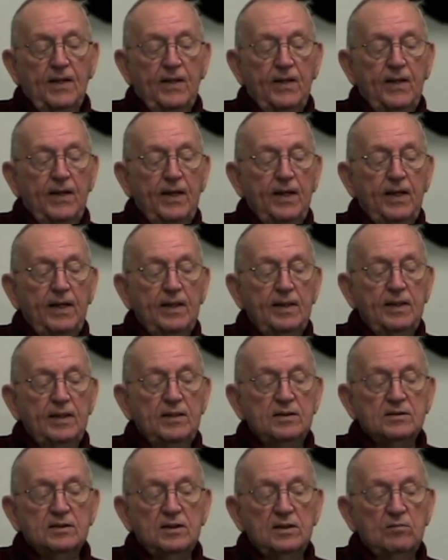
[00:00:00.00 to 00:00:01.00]
And he
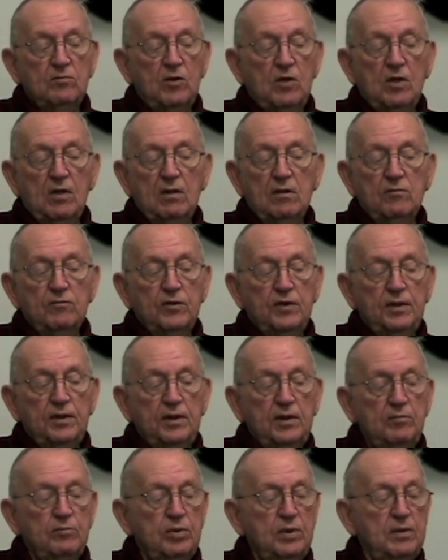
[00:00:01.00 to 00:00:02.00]
said, "Marlyn, we
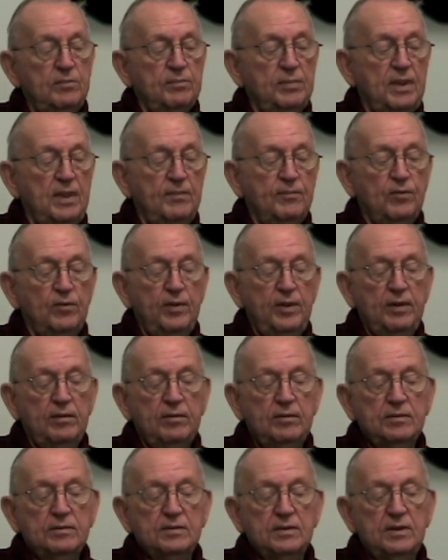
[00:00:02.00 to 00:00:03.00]
need pump
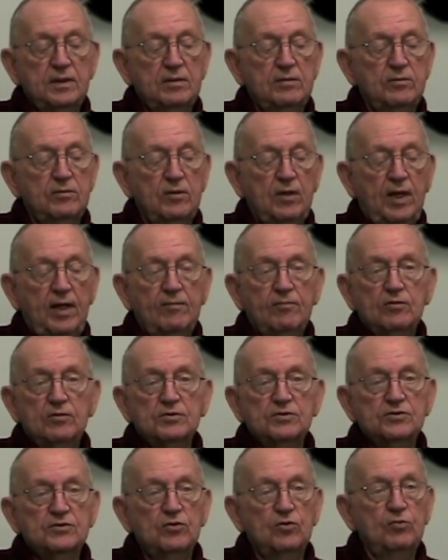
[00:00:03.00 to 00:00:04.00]
operators and
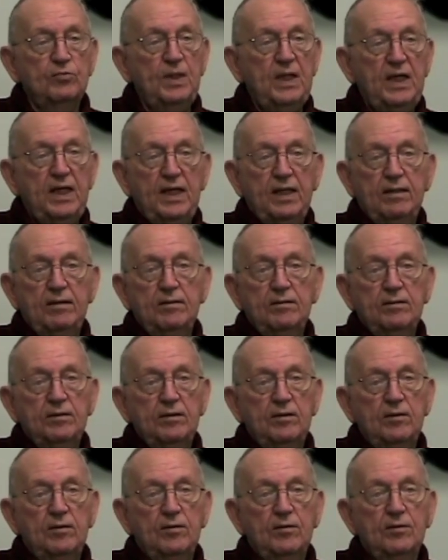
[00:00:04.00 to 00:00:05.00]
drivers so bad, you
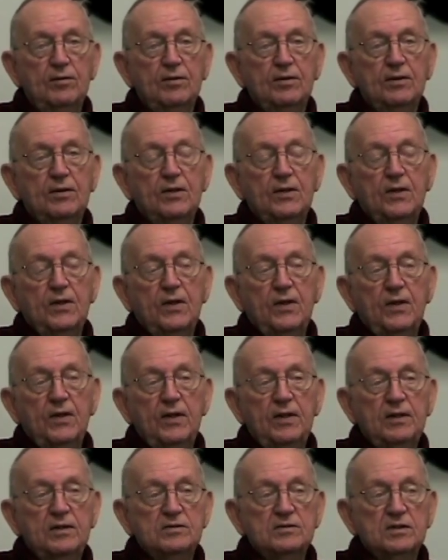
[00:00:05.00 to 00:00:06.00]
know."
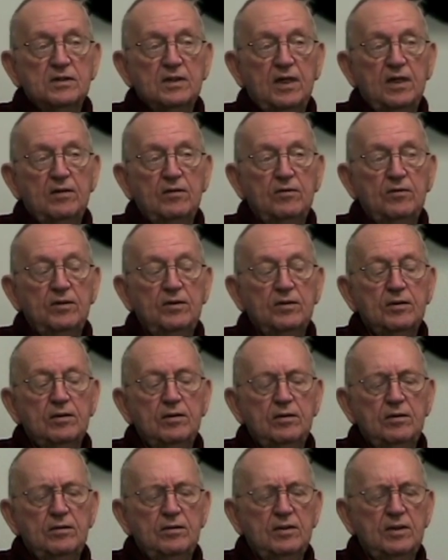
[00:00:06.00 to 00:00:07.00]
And he said, "I know you can
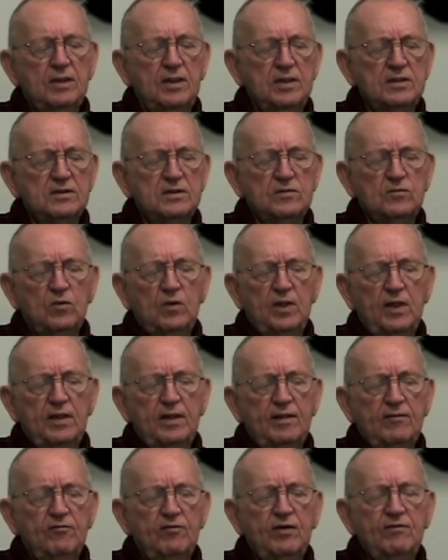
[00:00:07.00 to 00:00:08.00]
do it." And I said, "Well, I
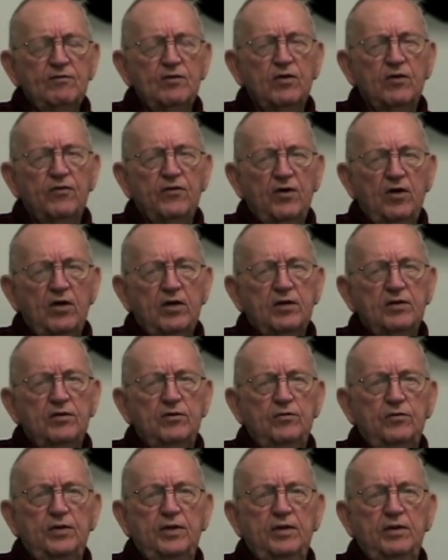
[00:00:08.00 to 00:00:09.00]
never even thought of
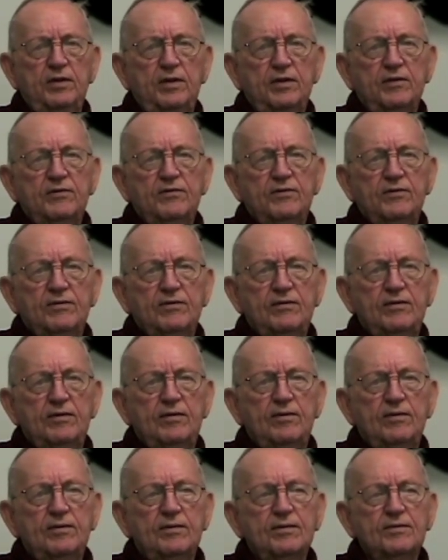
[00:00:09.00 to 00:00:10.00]
doing this, you
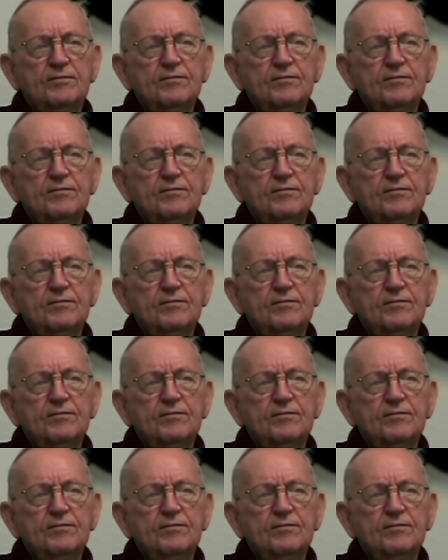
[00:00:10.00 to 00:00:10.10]
know."